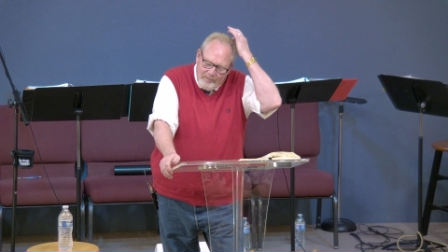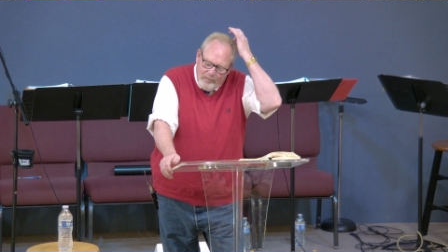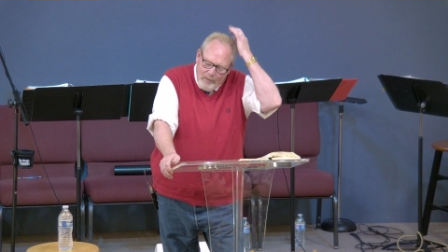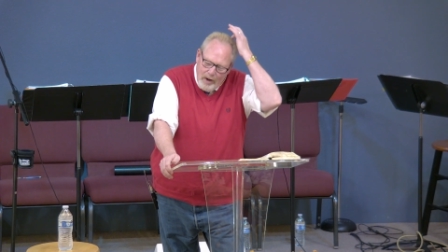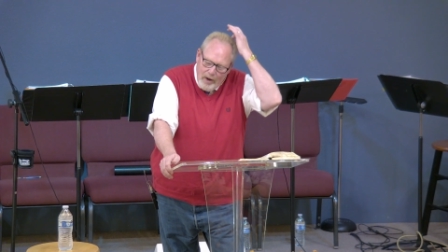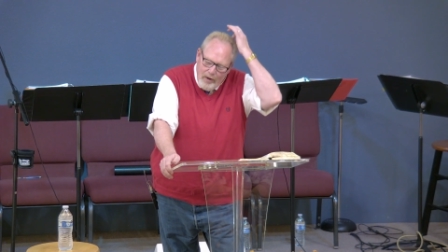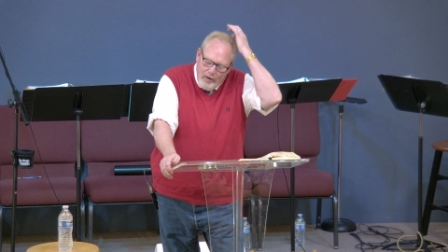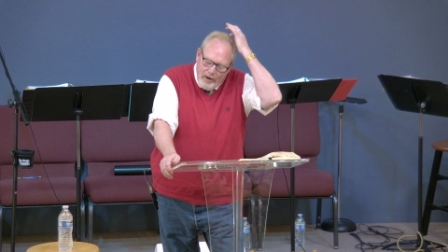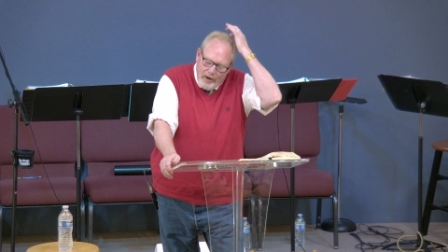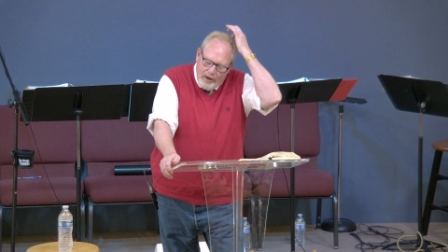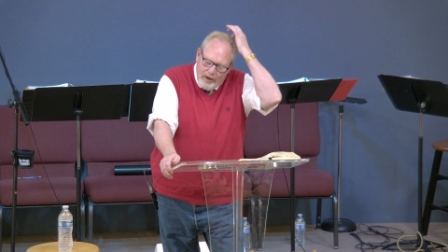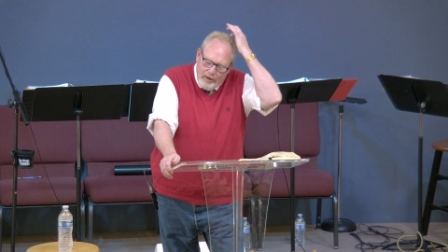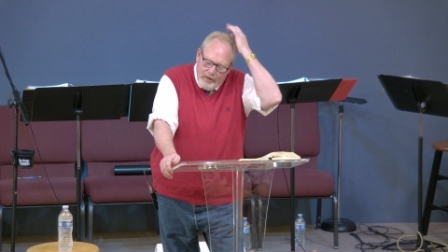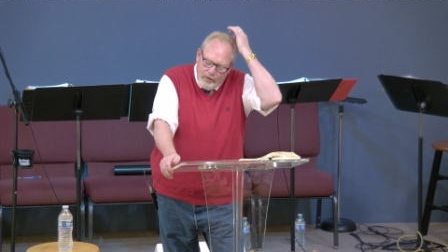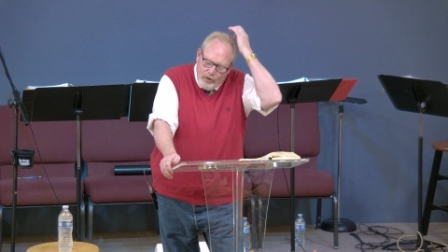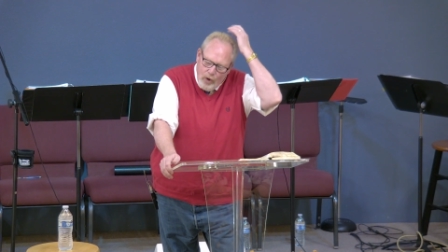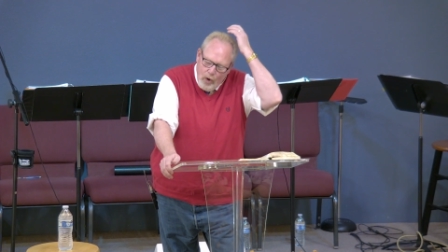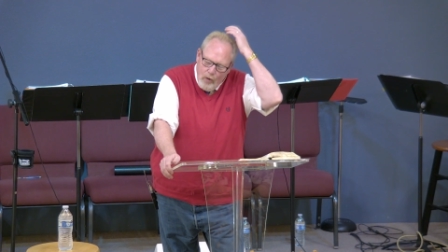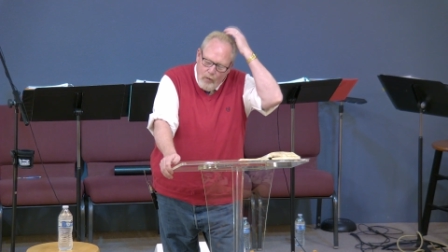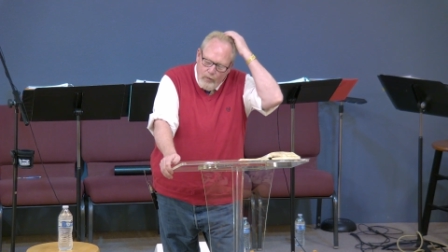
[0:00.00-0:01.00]
America
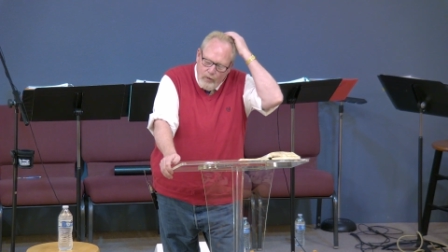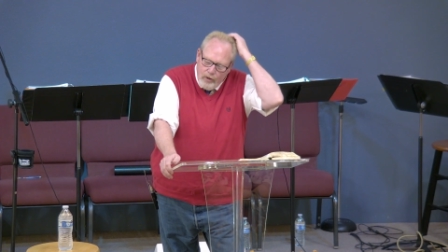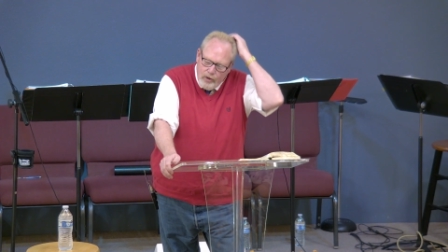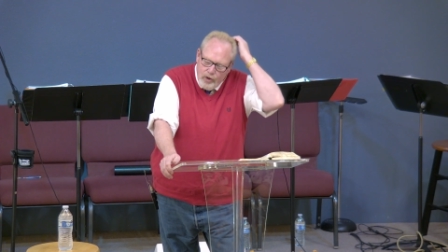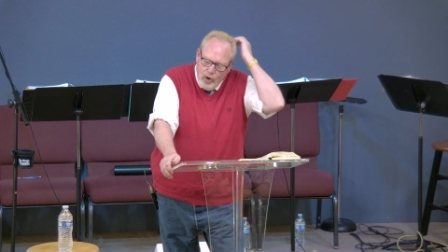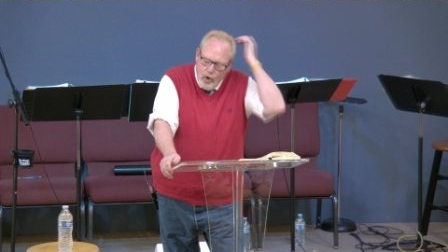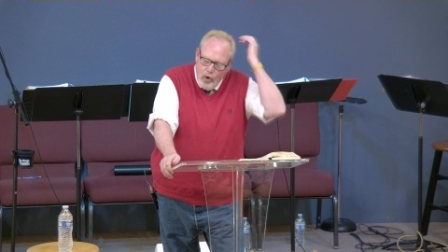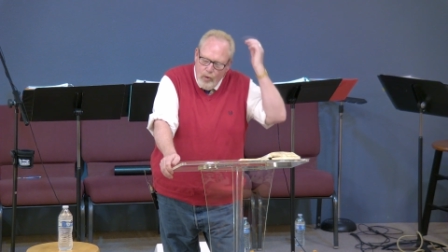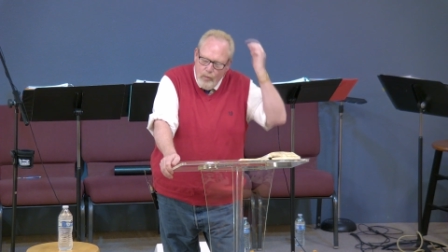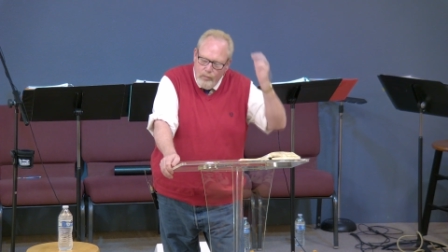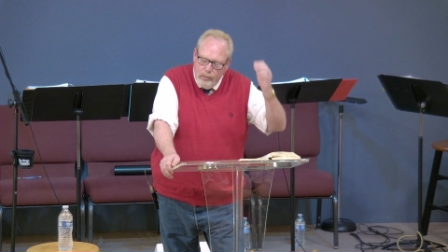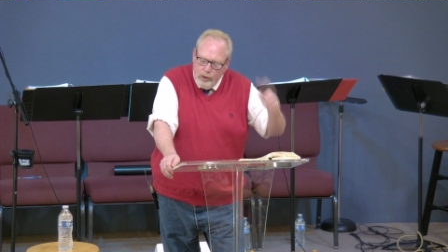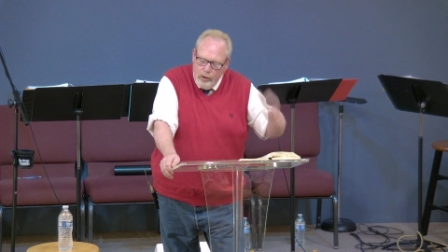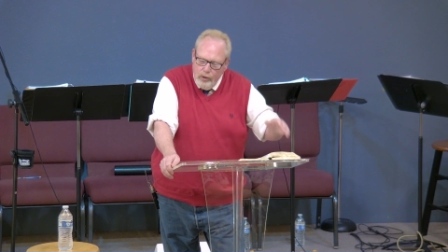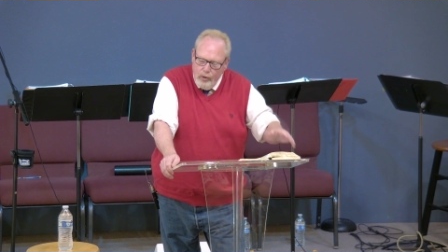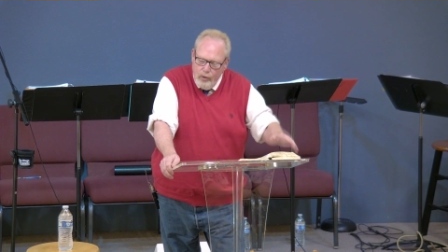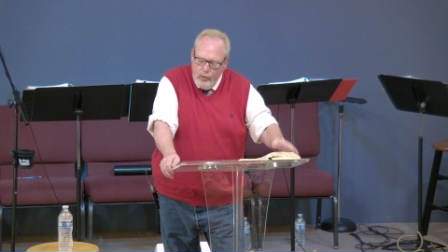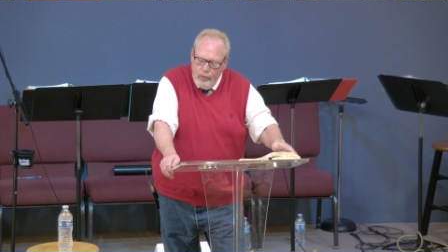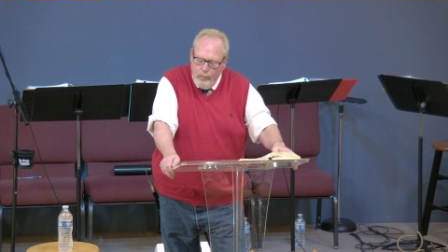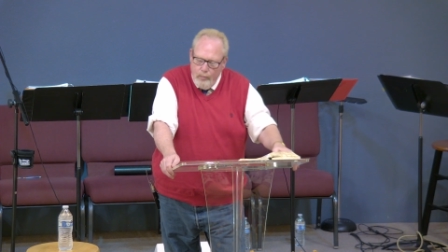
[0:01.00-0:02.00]
is over. Doom,
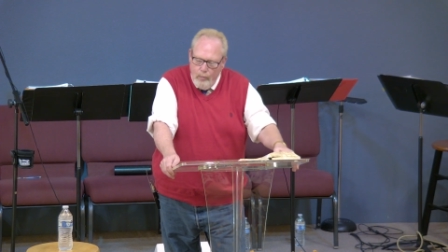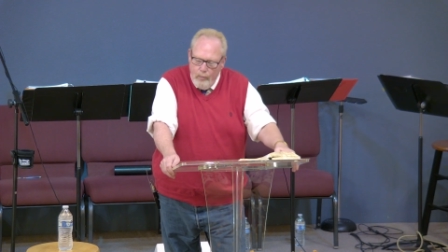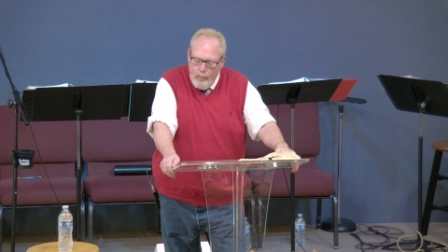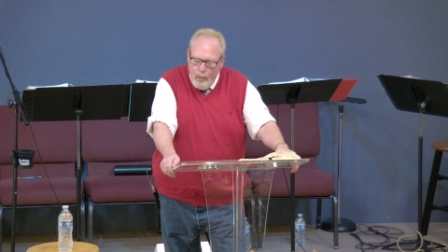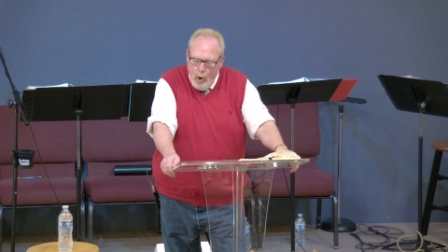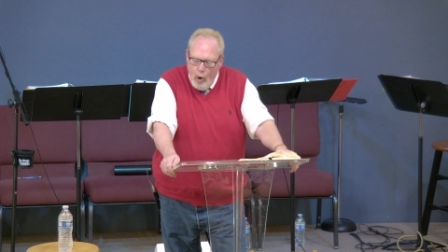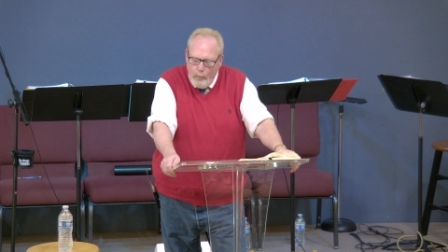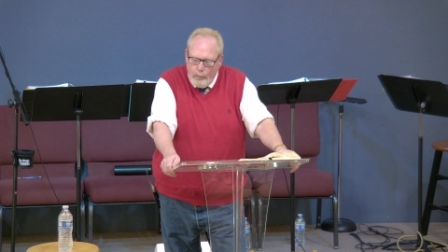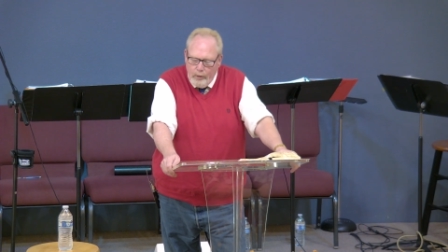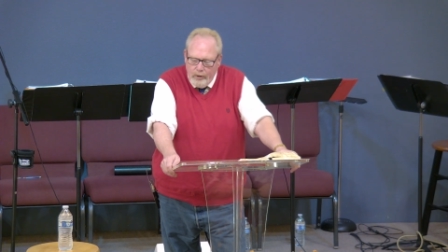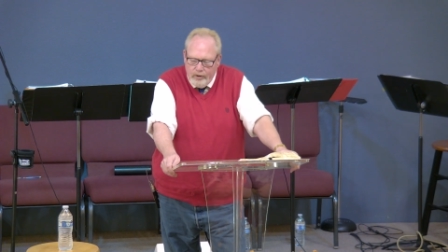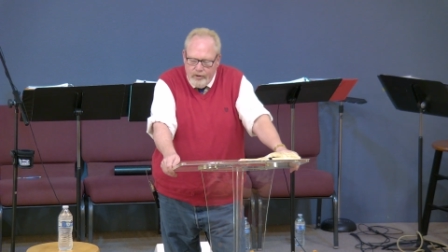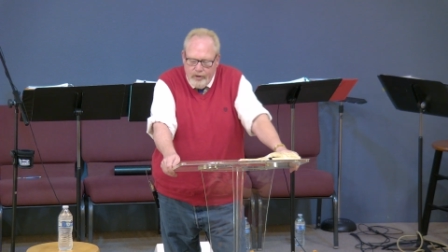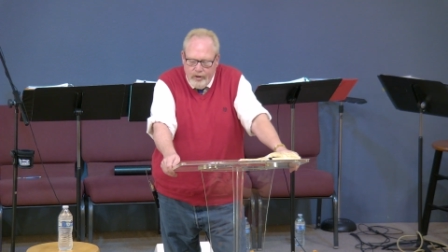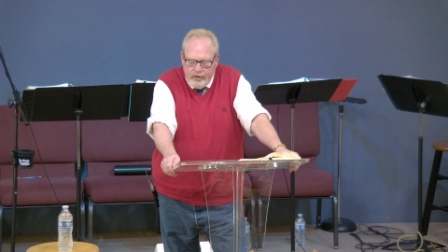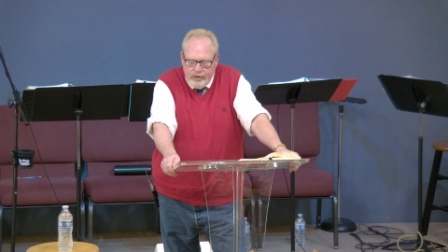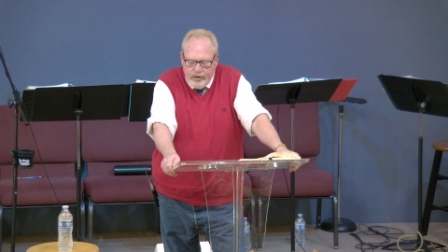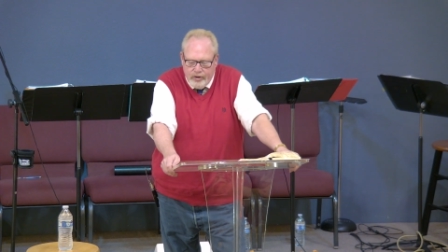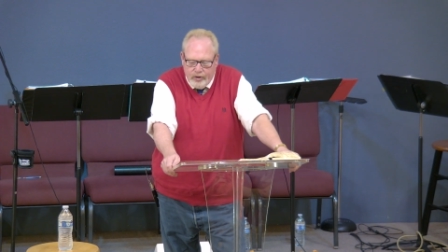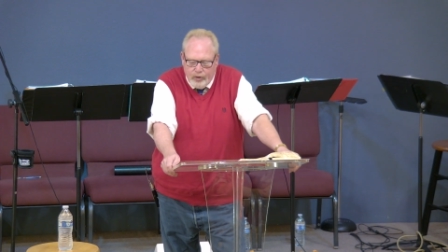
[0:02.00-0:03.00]
gloom,
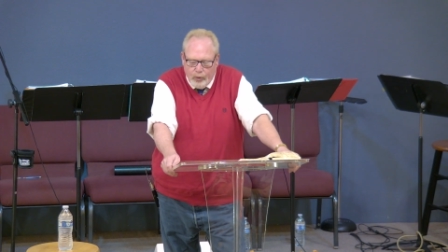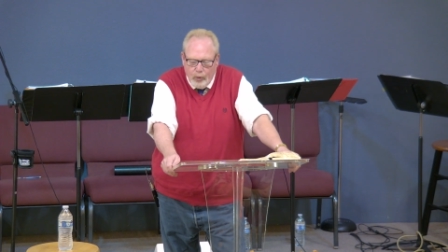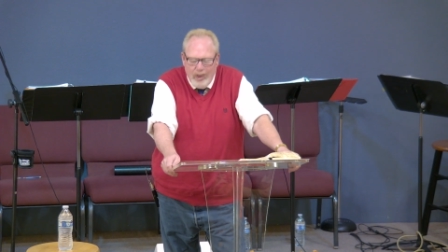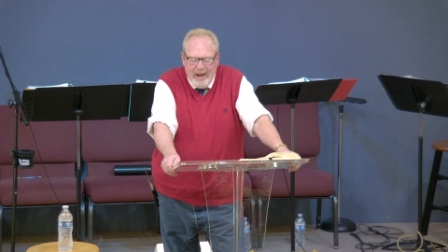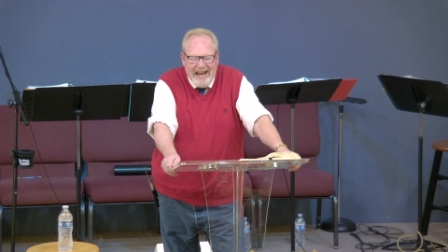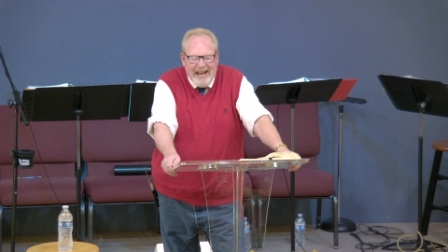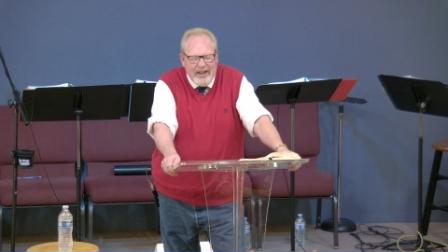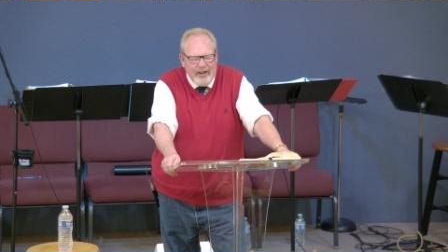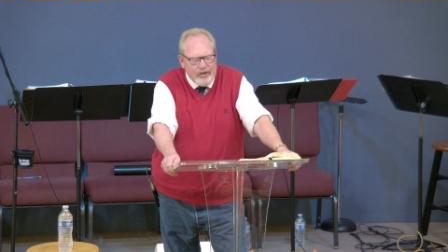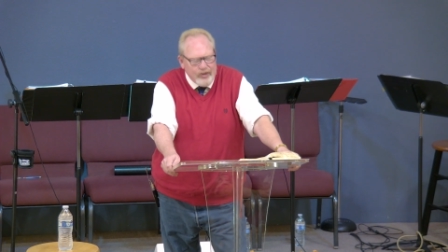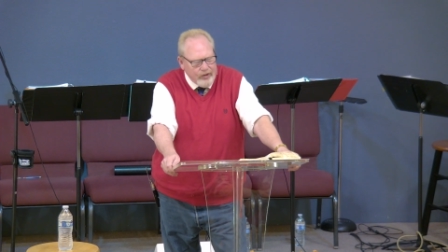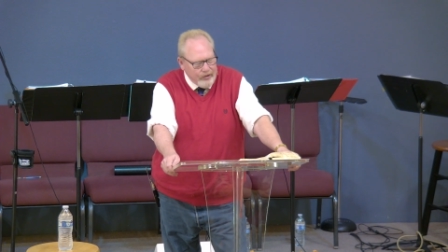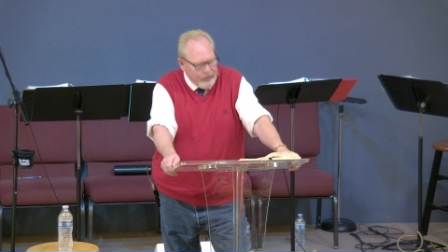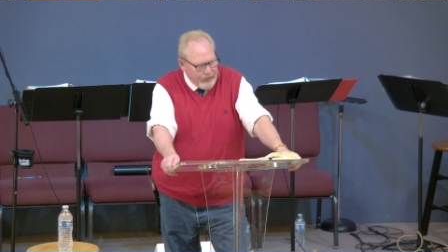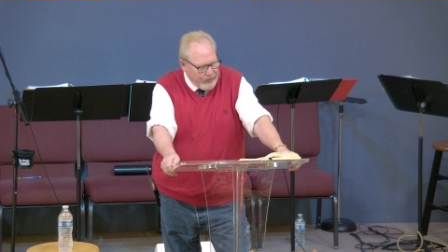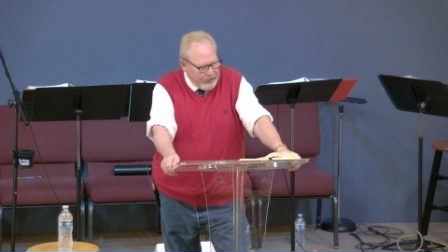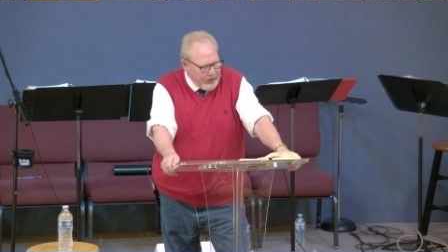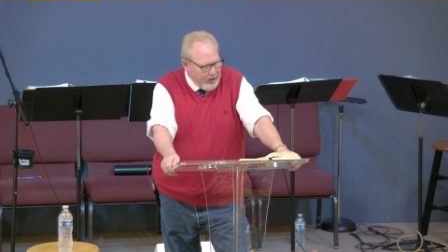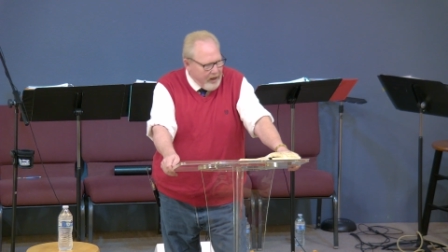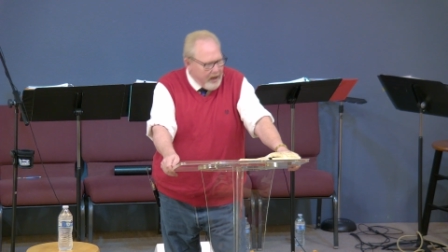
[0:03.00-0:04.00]
hopelessness
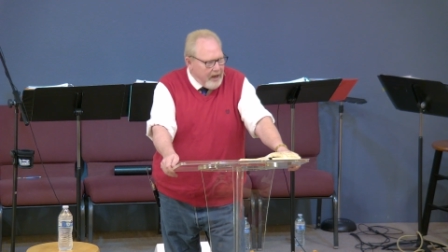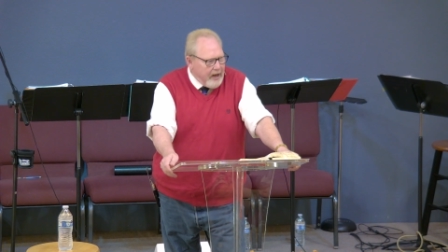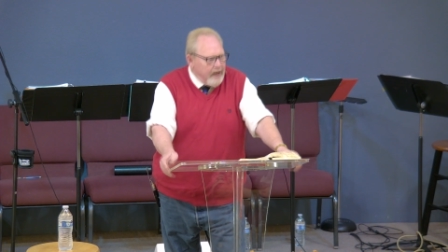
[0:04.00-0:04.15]
screeches.